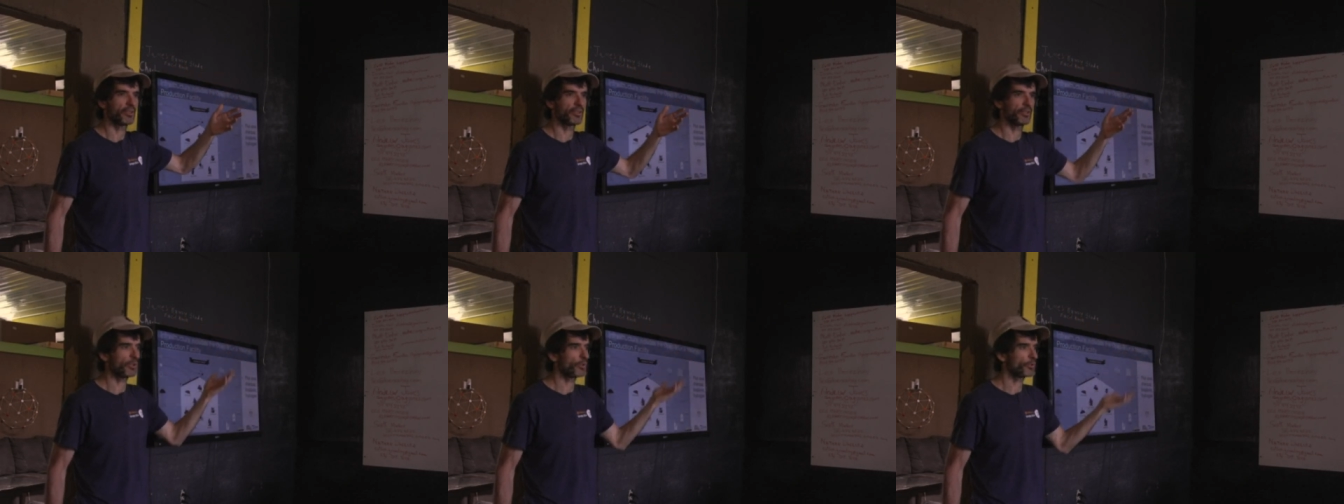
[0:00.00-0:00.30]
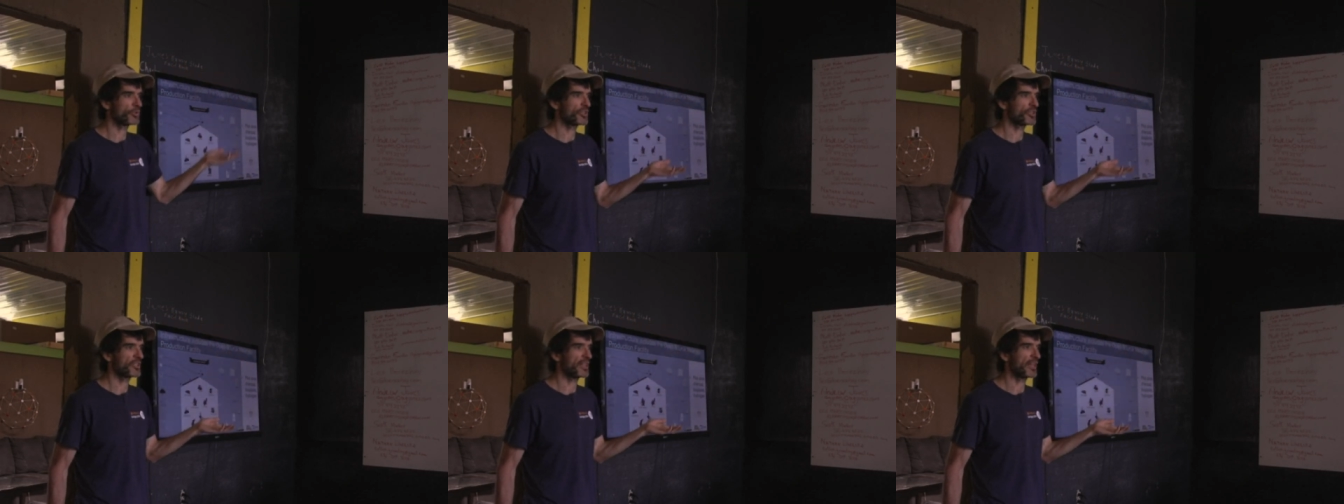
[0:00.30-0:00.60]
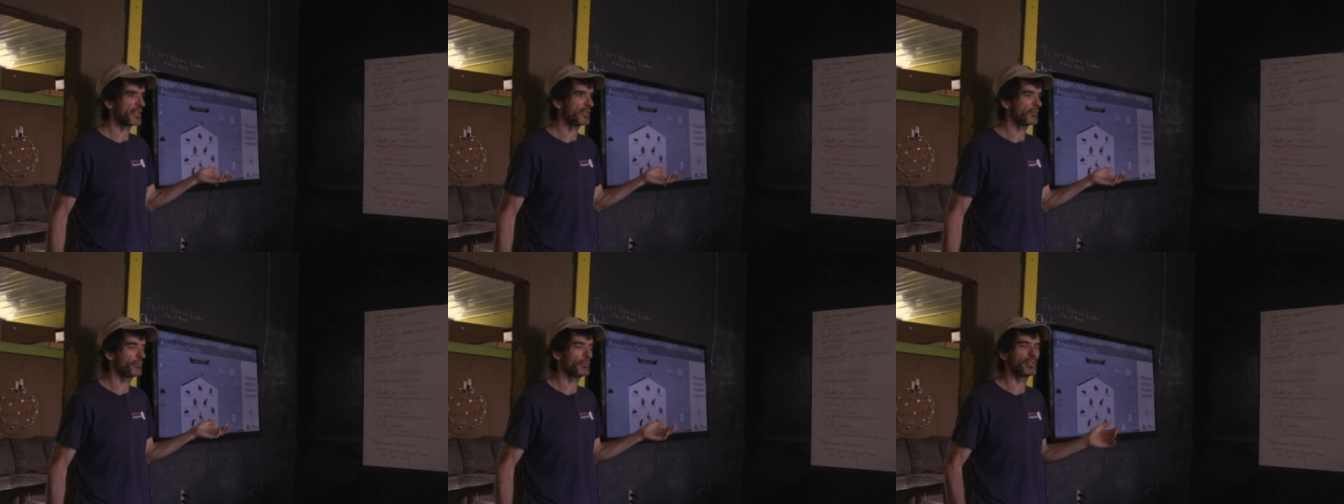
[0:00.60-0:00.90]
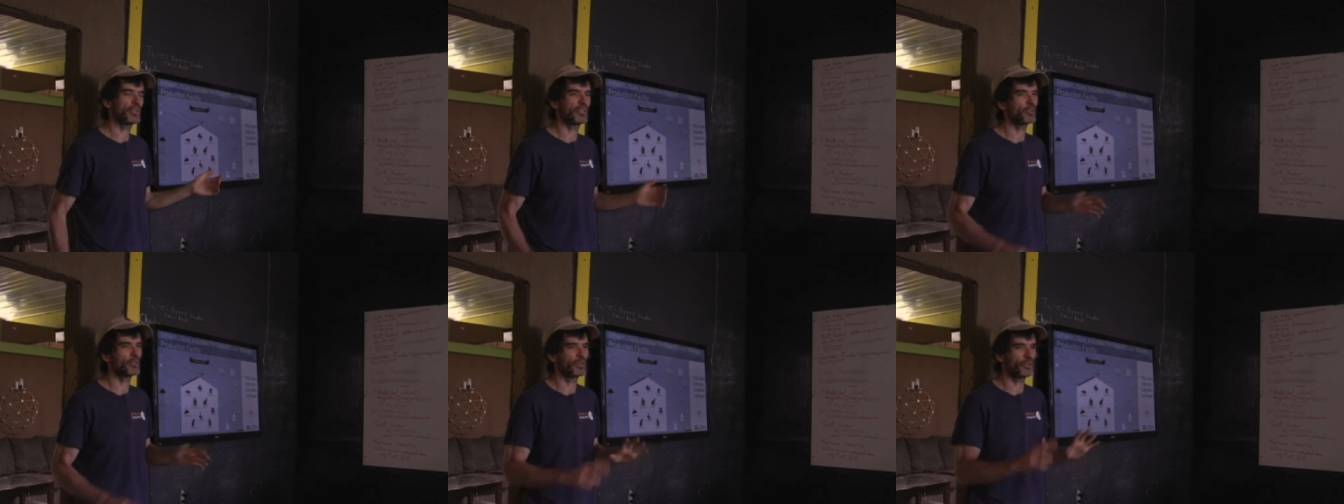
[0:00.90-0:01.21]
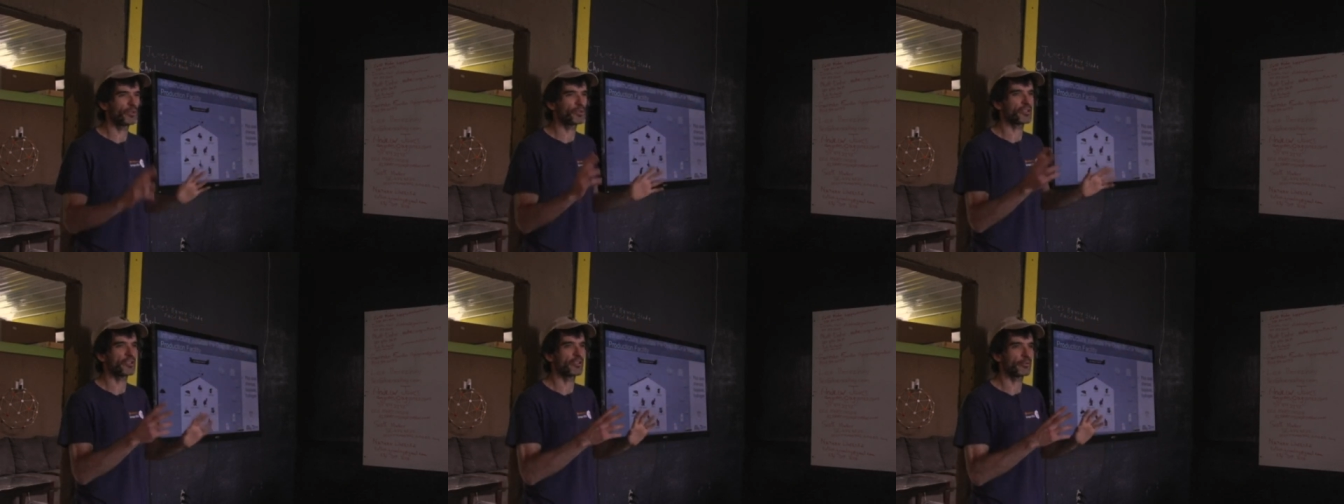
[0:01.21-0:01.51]
Those stop, but
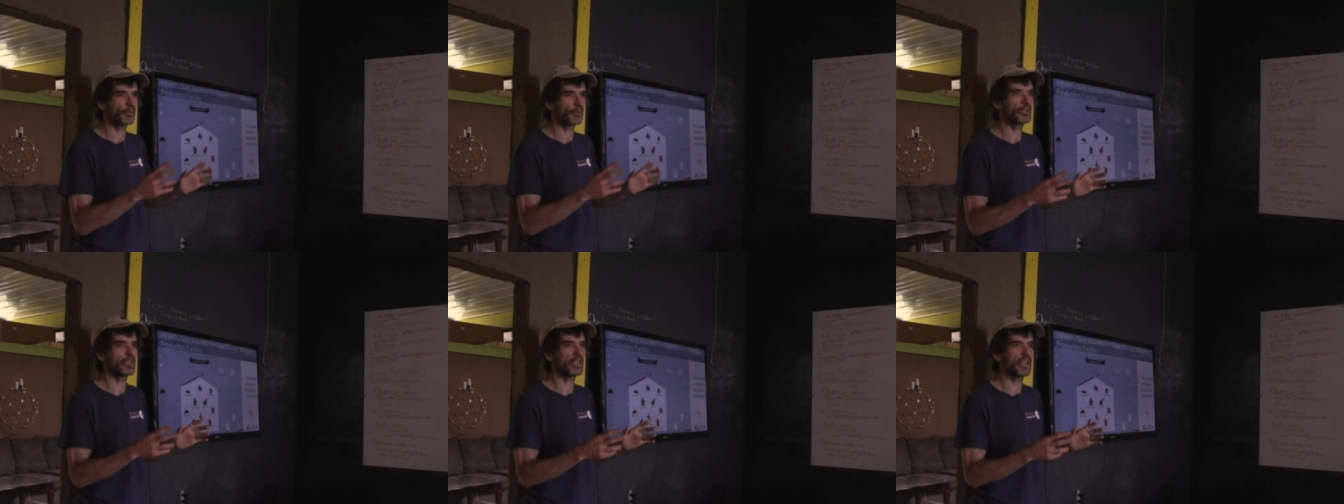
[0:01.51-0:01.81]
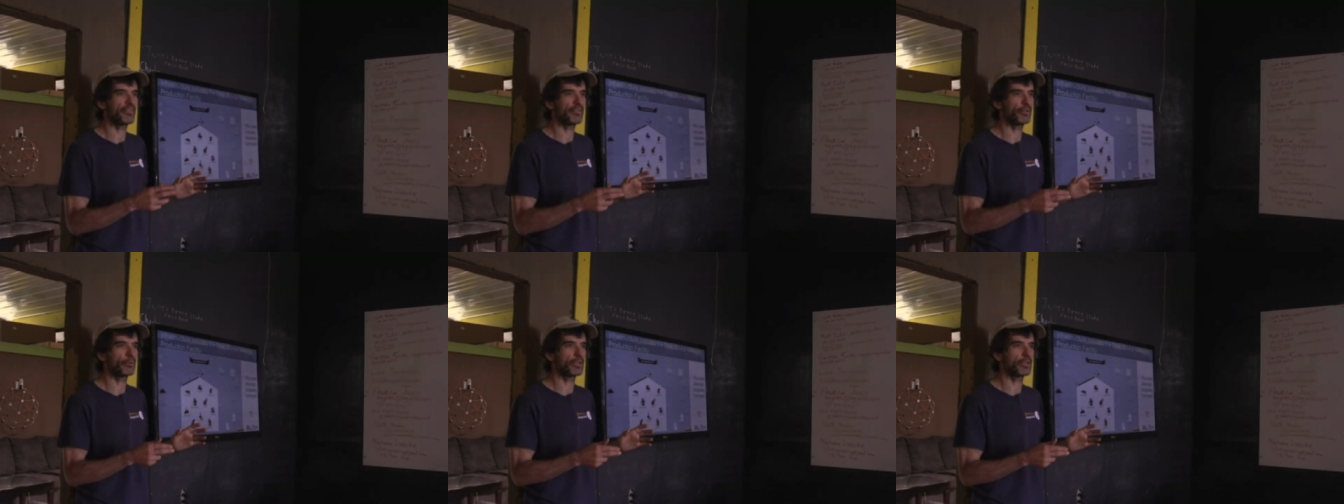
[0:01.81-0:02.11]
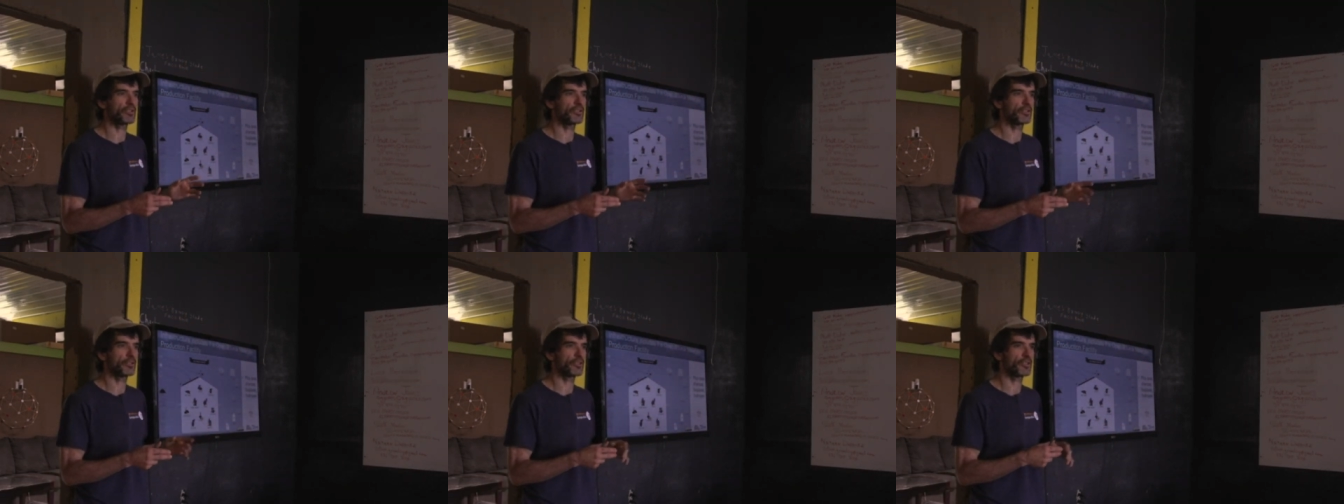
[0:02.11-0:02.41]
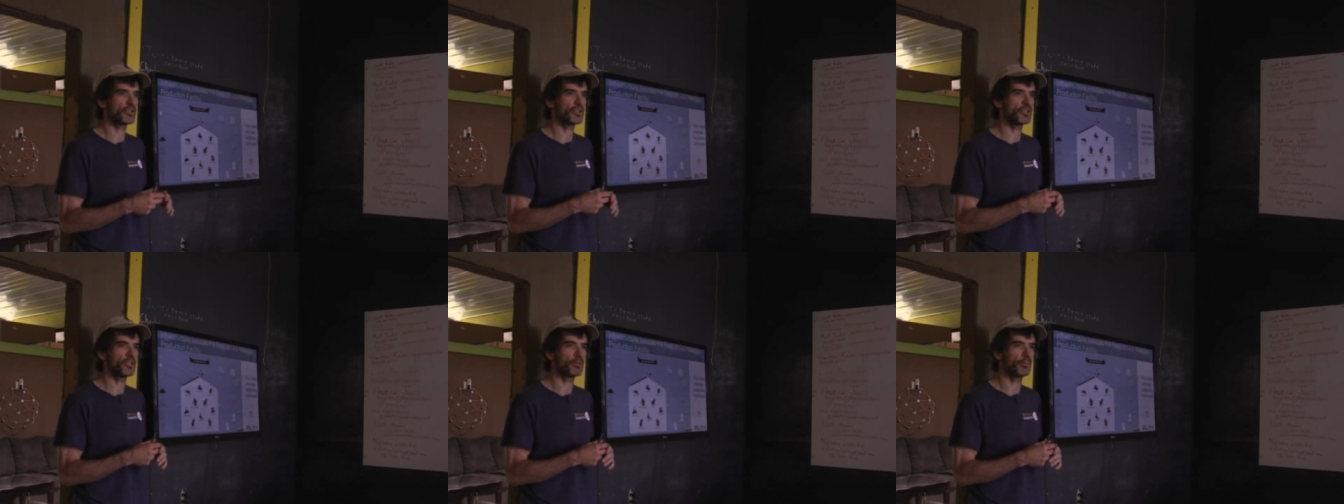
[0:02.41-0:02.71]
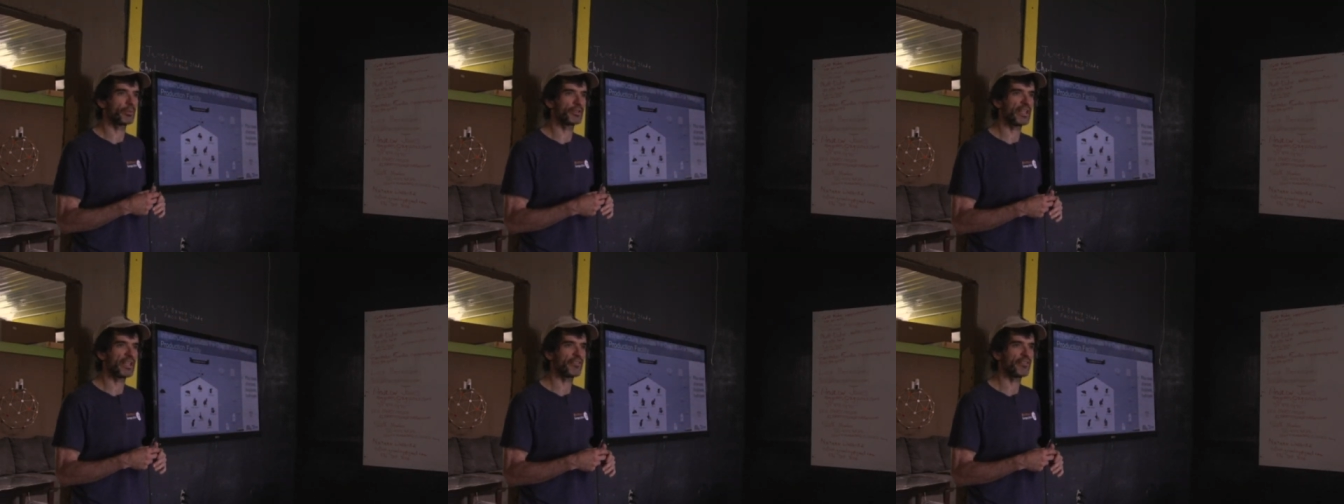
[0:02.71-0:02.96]
those are really heavy ones, they're steel, but